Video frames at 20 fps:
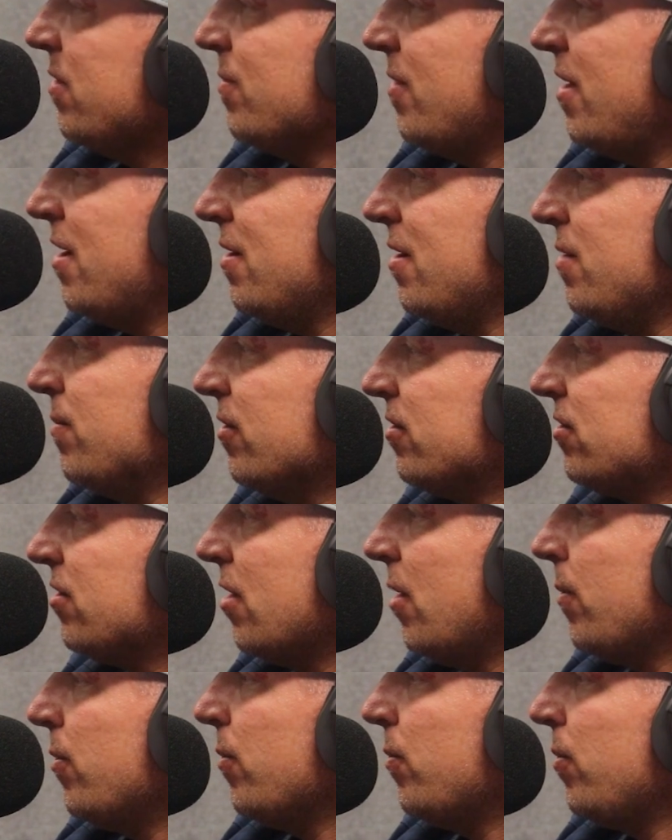He missed a
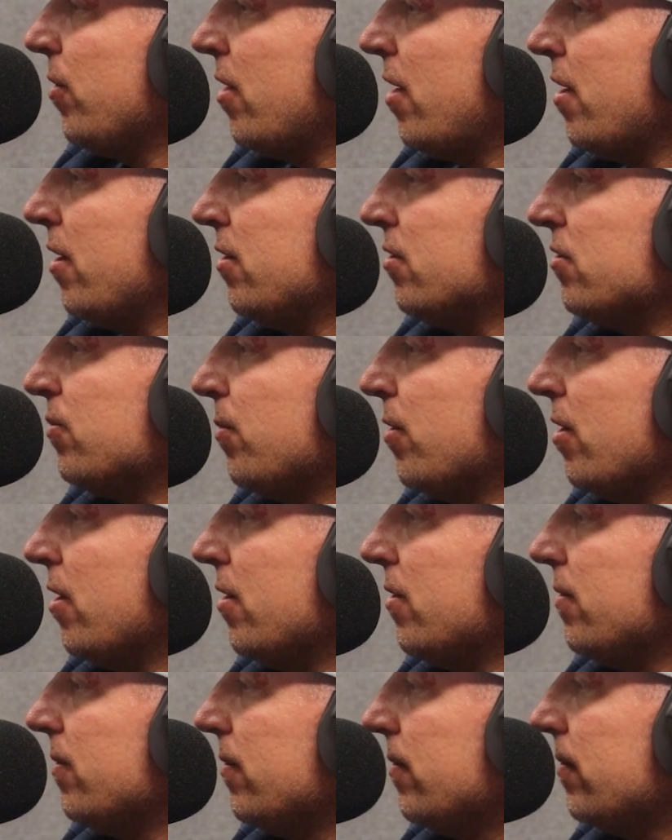couple plays,
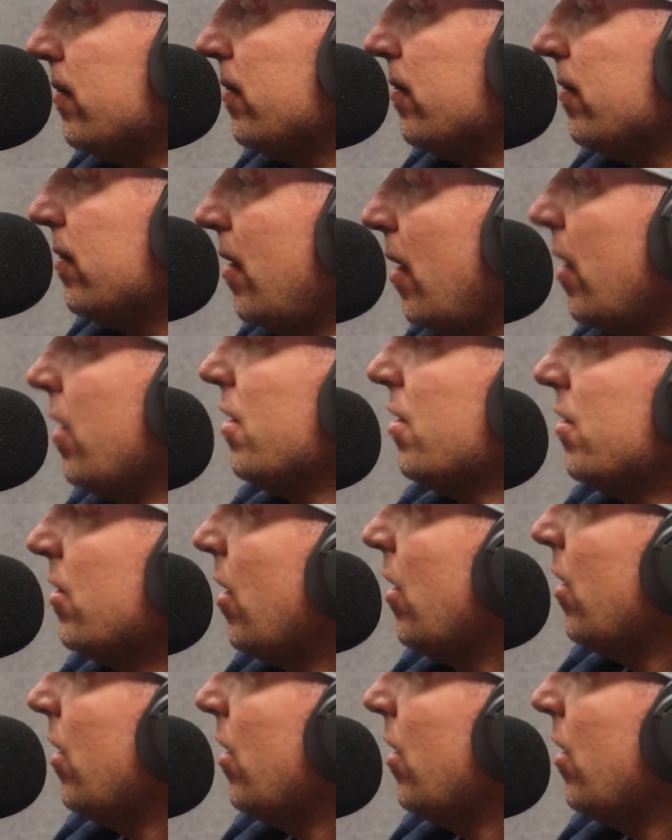but all in